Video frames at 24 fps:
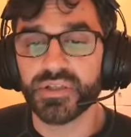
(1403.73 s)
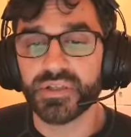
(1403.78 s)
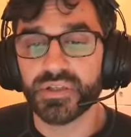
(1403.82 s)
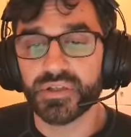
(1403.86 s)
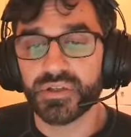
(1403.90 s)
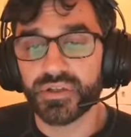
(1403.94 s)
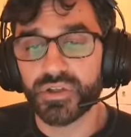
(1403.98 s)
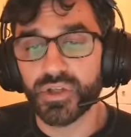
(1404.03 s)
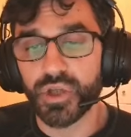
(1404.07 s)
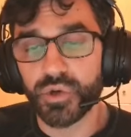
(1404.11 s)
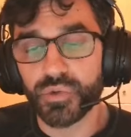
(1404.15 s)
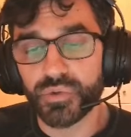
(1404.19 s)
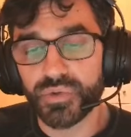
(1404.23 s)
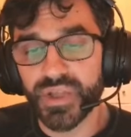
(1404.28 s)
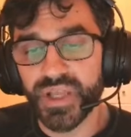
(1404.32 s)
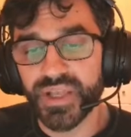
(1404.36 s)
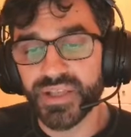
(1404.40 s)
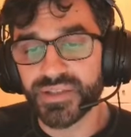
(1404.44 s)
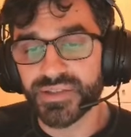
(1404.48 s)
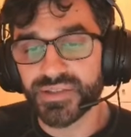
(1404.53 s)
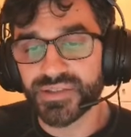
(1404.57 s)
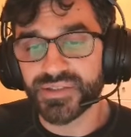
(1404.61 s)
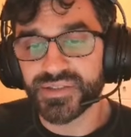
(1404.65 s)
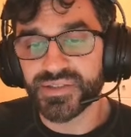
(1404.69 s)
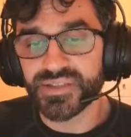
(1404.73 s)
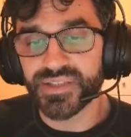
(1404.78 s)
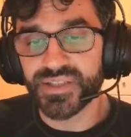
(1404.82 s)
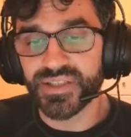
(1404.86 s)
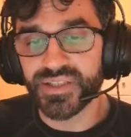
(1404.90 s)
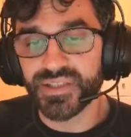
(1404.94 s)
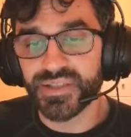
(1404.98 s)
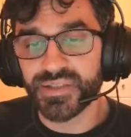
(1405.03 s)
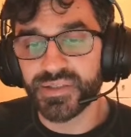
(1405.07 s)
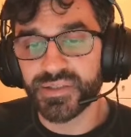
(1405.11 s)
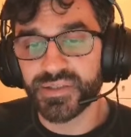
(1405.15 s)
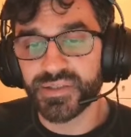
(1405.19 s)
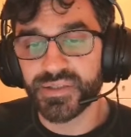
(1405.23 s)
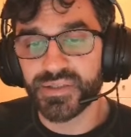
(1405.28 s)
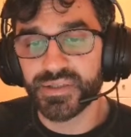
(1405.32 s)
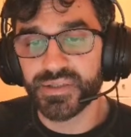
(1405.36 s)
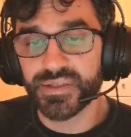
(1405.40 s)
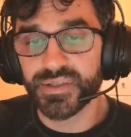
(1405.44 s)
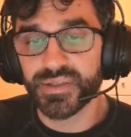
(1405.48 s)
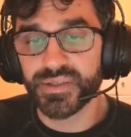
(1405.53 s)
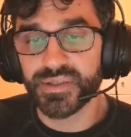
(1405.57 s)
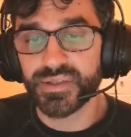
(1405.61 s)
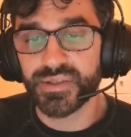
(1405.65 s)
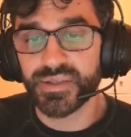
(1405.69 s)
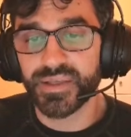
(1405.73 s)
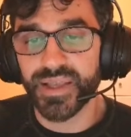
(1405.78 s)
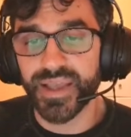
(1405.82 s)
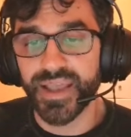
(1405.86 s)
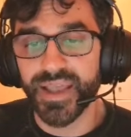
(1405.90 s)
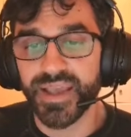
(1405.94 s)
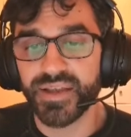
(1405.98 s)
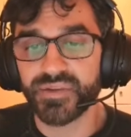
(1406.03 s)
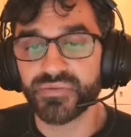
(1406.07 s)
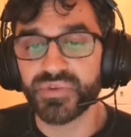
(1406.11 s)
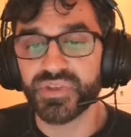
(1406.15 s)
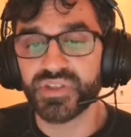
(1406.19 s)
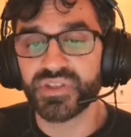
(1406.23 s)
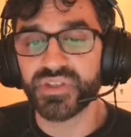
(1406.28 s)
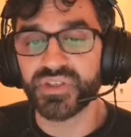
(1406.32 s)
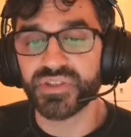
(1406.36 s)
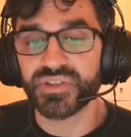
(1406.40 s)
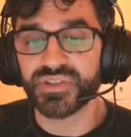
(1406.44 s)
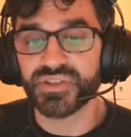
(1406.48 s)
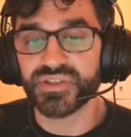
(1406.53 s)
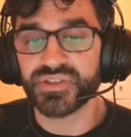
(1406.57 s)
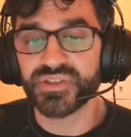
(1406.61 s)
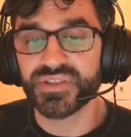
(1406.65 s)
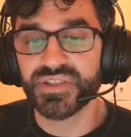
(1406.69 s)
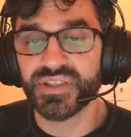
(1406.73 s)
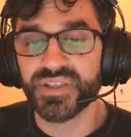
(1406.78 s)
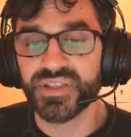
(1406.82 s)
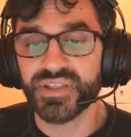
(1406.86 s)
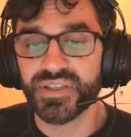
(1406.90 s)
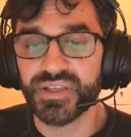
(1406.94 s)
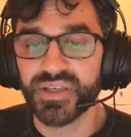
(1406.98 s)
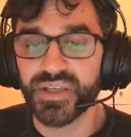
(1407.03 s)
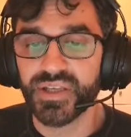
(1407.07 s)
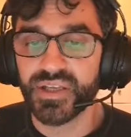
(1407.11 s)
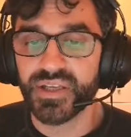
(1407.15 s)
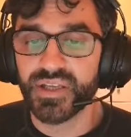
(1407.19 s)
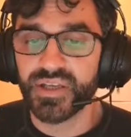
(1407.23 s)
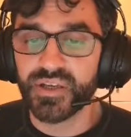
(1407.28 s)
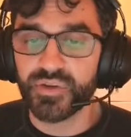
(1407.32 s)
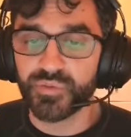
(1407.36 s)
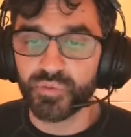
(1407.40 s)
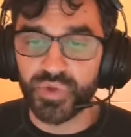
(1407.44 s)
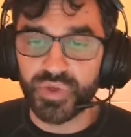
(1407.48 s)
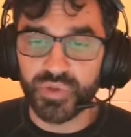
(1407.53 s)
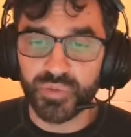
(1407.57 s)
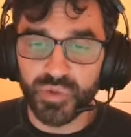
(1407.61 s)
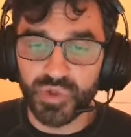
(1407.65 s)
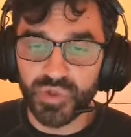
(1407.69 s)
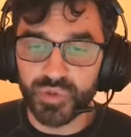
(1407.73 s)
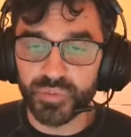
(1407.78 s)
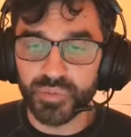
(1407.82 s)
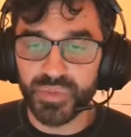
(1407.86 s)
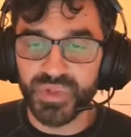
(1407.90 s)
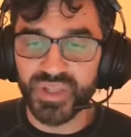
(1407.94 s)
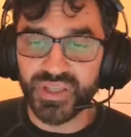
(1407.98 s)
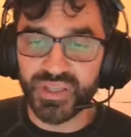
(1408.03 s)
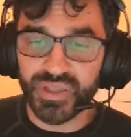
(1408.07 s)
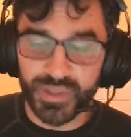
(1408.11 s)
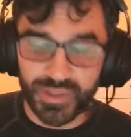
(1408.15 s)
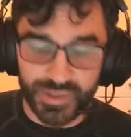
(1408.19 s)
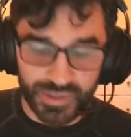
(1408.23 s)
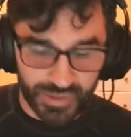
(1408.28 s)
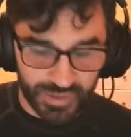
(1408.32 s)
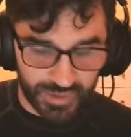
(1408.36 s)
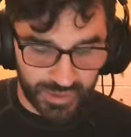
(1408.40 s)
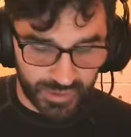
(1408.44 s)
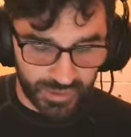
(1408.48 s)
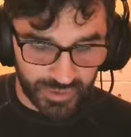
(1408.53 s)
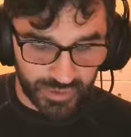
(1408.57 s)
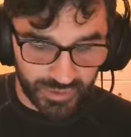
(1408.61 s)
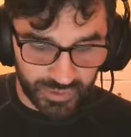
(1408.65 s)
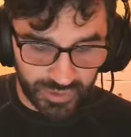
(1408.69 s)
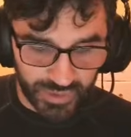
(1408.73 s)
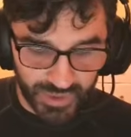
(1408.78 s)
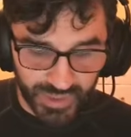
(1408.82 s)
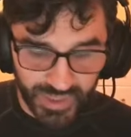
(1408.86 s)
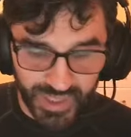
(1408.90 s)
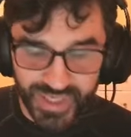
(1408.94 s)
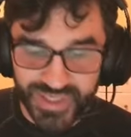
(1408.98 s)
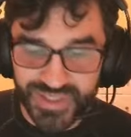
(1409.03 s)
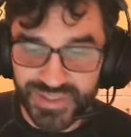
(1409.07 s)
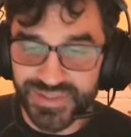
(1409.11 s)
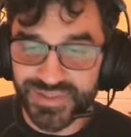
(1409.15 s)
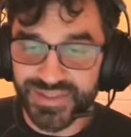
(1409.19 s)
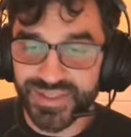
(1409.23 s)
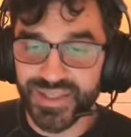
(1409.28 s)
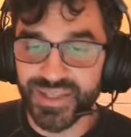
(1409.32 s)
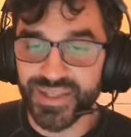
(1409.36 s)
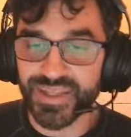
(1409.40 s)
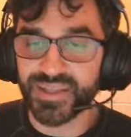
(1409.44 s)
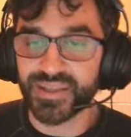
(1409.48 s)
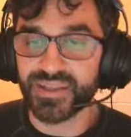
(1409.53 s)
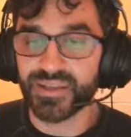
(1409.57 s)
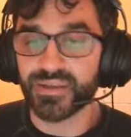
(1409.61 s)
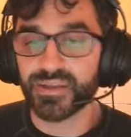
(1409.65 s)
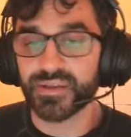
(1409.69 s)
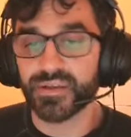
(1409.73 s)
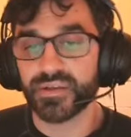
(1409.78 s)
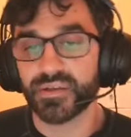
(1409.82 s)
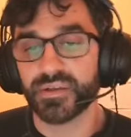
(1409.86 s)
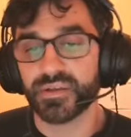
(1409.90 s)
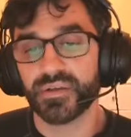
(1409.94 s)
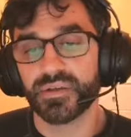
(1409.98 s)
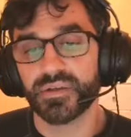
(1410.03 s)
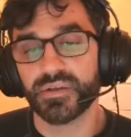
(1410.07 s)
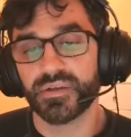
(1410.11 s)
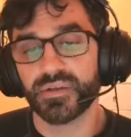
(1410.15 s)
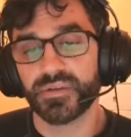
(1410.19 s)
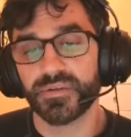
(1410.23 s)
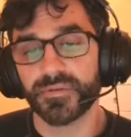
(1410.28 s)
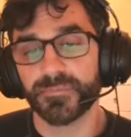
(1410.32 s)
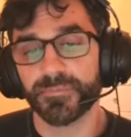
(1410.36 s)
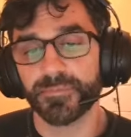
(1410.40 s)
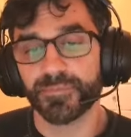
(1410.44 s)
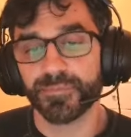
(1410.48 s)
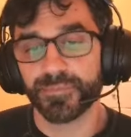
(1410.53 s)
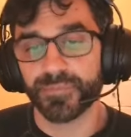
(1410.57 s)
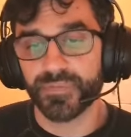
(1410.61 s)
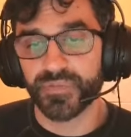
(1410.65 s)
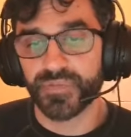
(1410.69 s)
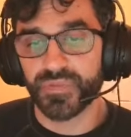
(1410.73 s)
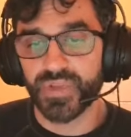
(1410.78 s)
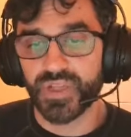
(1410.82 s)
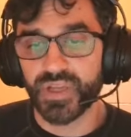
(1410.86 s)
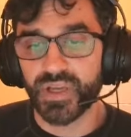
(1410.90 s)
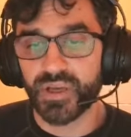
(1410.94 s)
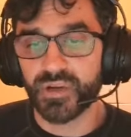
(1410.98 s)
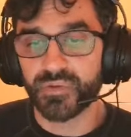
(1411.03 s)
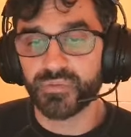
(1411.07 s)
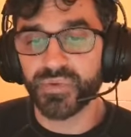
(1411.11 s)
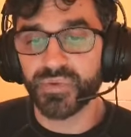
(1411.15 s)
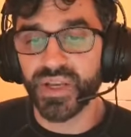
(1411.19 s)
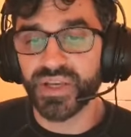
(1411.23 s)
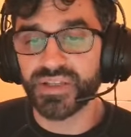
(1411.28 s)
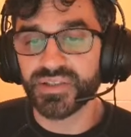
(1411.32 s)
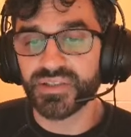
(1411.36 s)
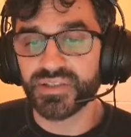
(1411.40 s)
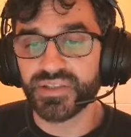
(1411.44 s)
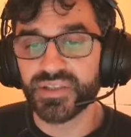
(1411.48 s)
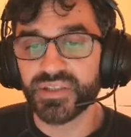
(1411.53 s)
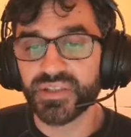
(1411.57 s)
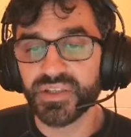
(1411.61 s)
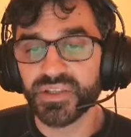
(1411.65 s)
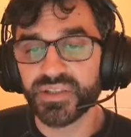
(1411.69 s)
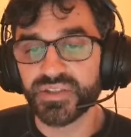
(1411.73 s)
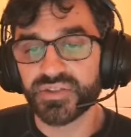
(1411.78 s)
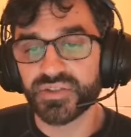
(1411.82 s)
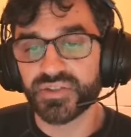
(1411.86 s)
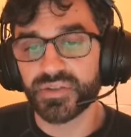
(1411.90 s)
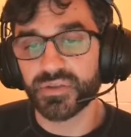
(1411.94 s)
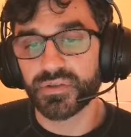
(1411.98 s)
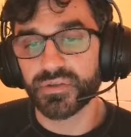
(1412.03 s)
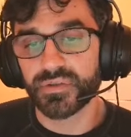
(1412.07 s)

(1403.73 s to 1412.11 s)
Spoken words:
low latency, and redundancy, we will be utilizing a Redis cluster.